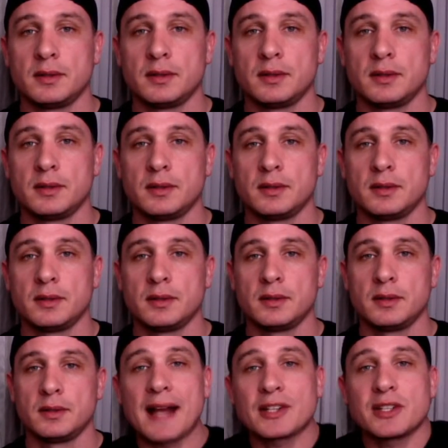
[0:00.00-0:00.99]
So you
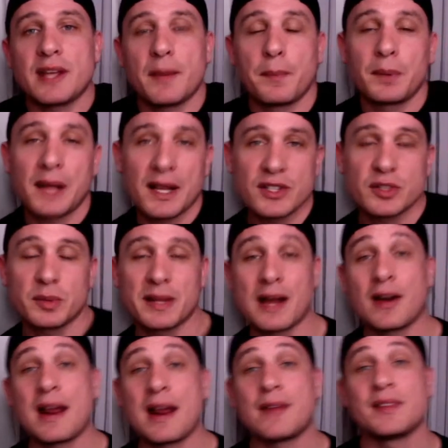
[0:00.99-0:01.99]
can't actually have pleasure
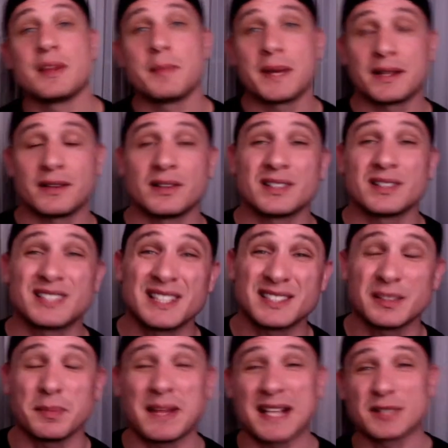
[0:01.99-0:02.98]
without having the meth in the
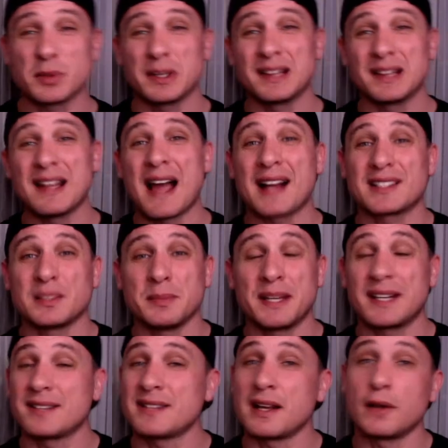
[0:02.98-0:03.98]
system. That's what locks them in
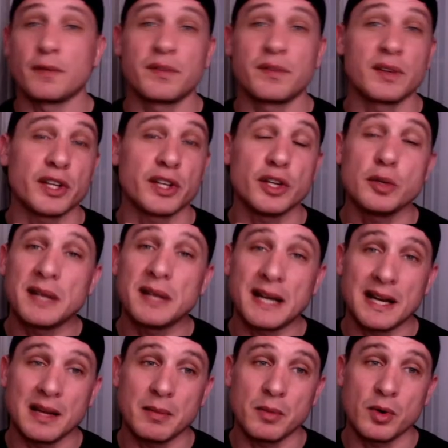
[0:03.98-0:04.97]
because they don't feel human
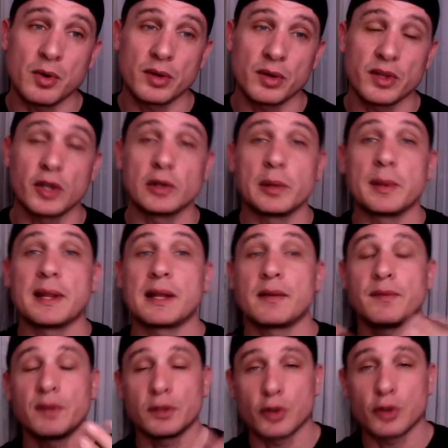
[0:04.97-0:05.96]
anymore. The only way they
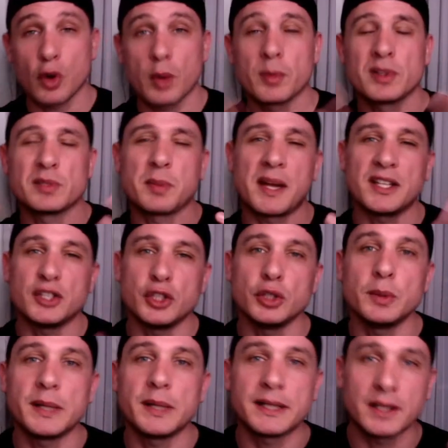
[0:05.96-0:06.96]
can feel normal is by
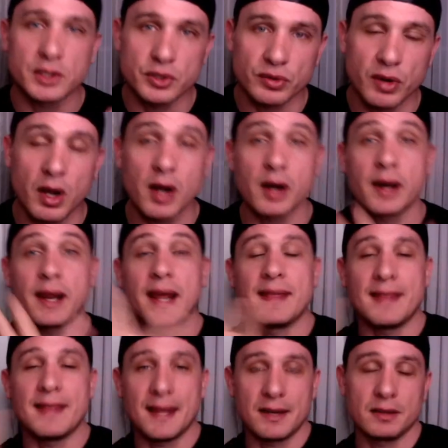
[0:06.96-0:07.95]
doing the drug
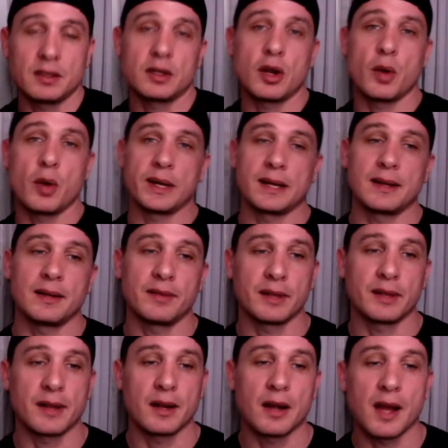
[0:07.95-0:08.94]
and then going and
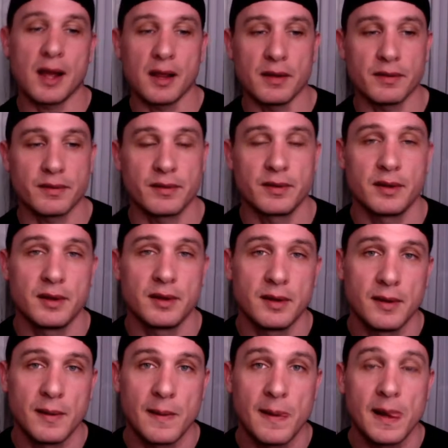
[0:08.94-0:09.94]
living their life.
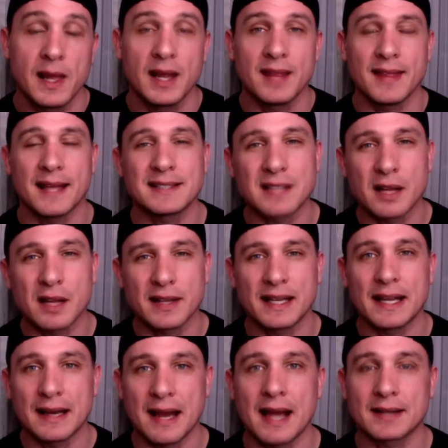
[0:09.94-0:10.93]
And that's how they
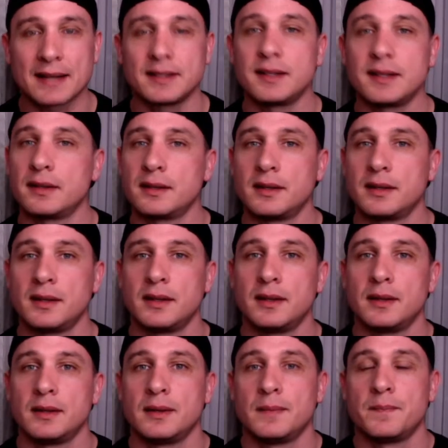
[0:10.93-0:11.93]
get locked in.
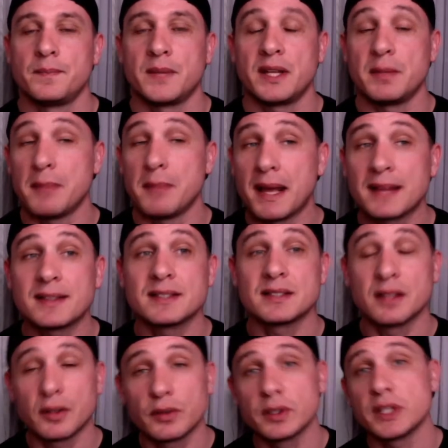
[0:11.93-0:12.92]
And meth is
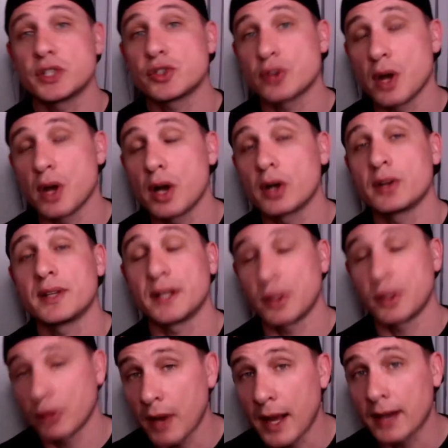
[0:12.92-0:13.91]
literally stronger than
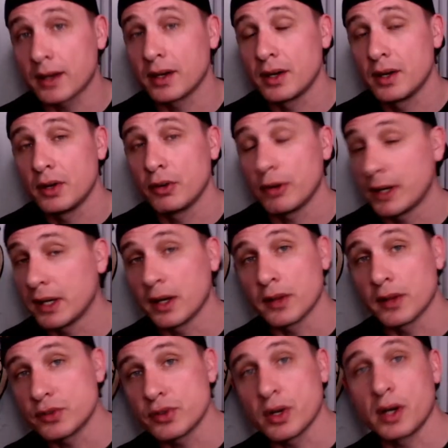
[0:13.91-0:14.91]
crack or any
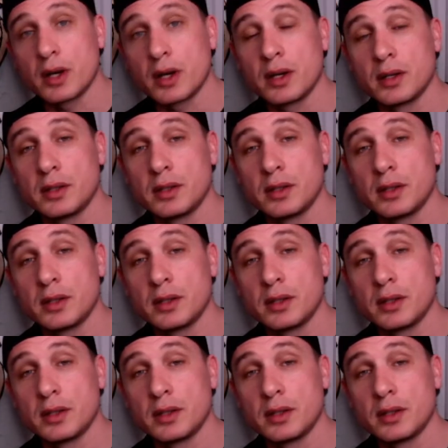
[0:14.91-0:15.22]
other drug.